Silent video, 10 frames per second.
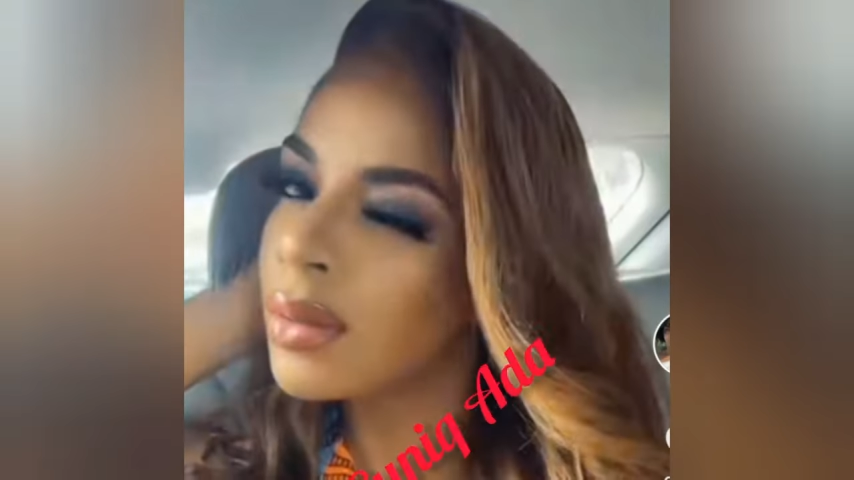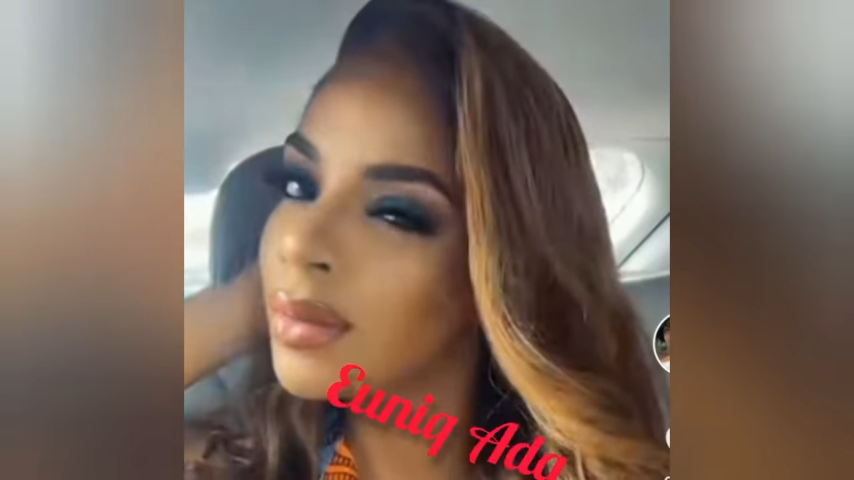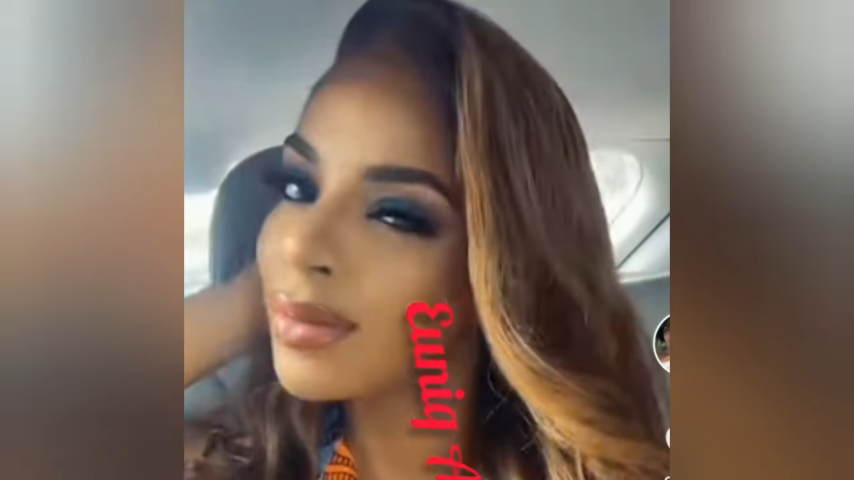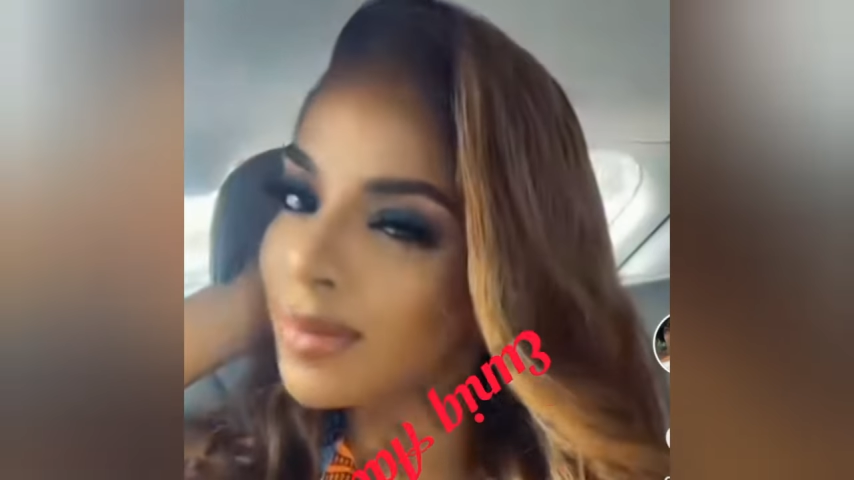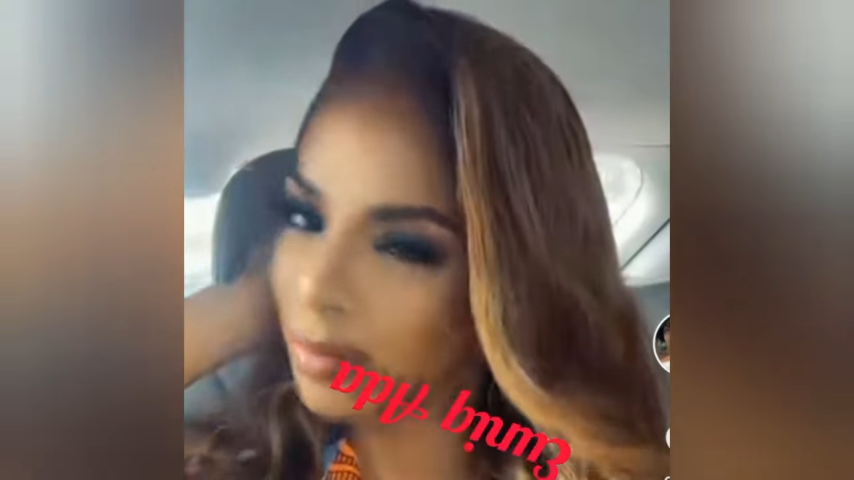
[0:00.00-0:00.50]

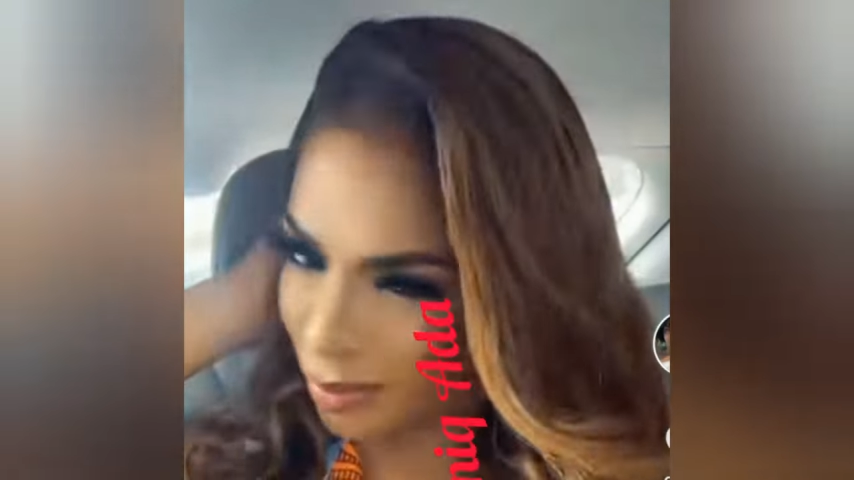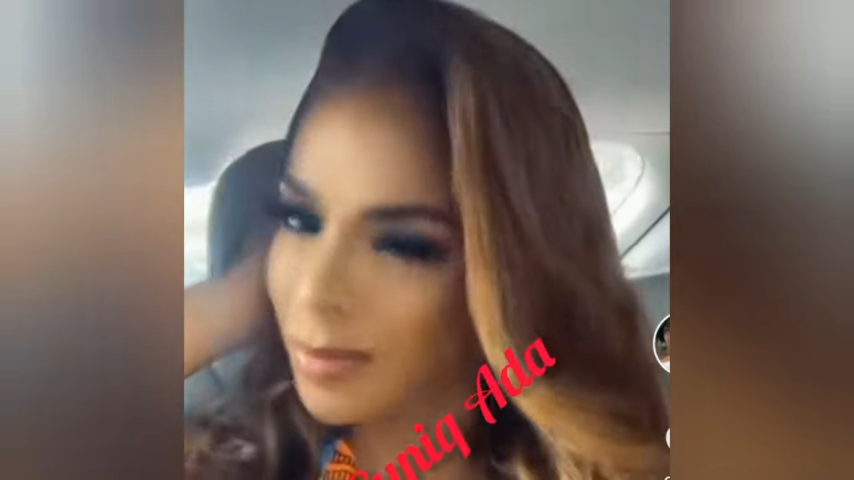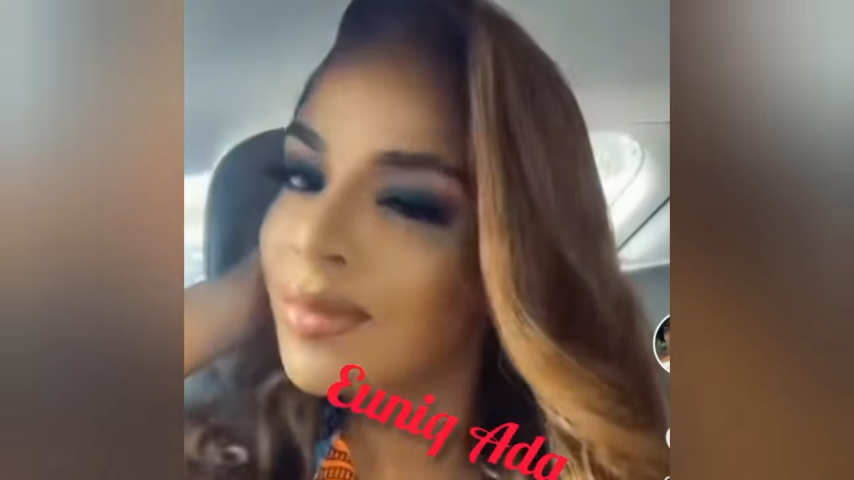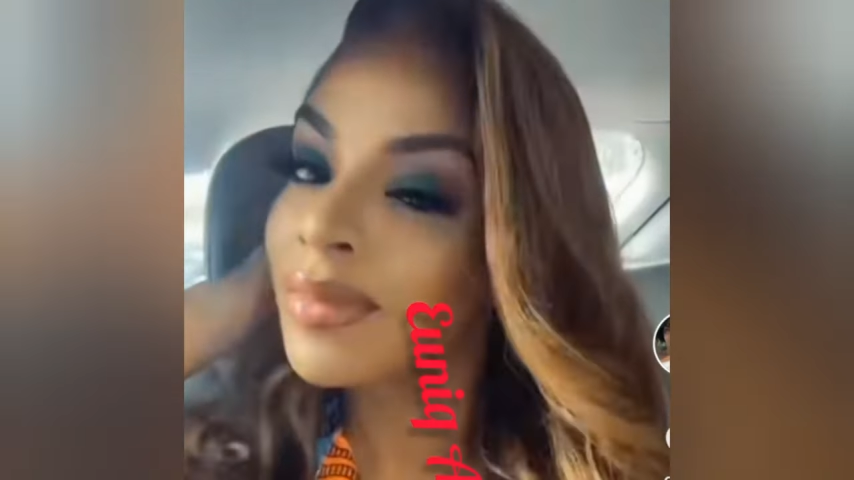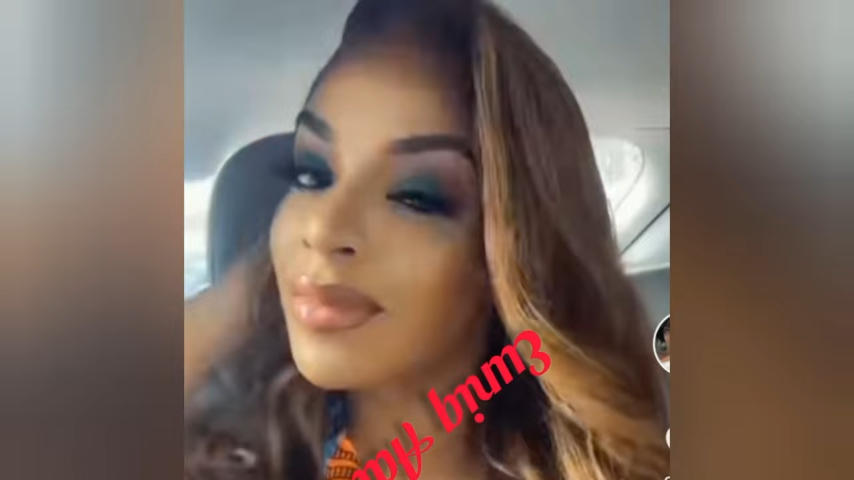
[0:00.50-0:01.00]
Her
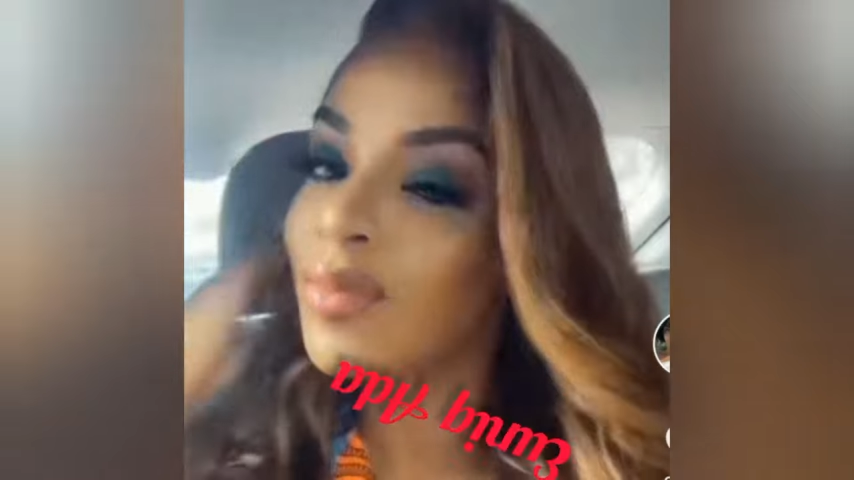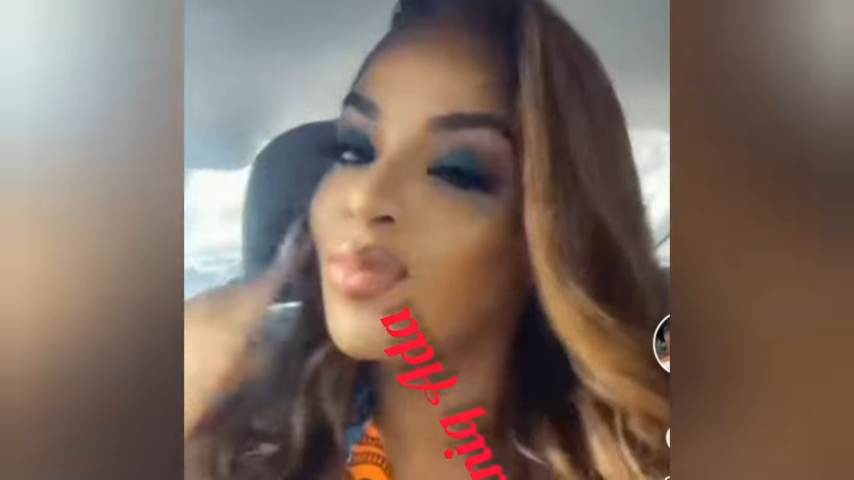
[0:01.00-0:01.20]
cars. Venita